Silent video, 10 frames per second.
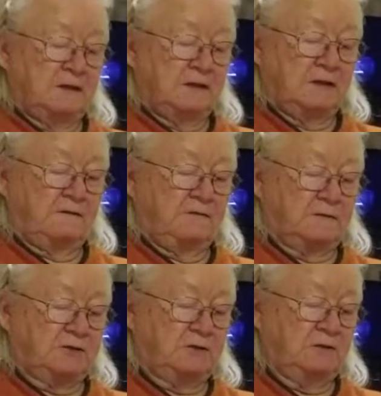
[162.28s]
He'd
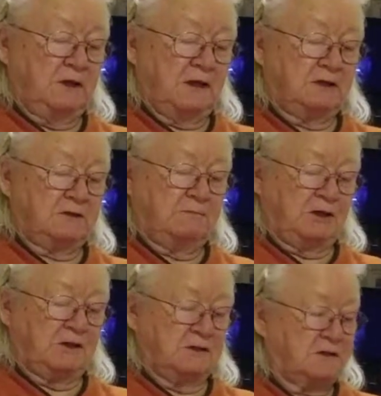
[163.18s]
filled 2 large
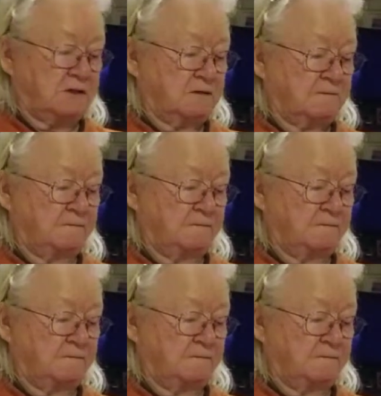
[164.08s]
buckets.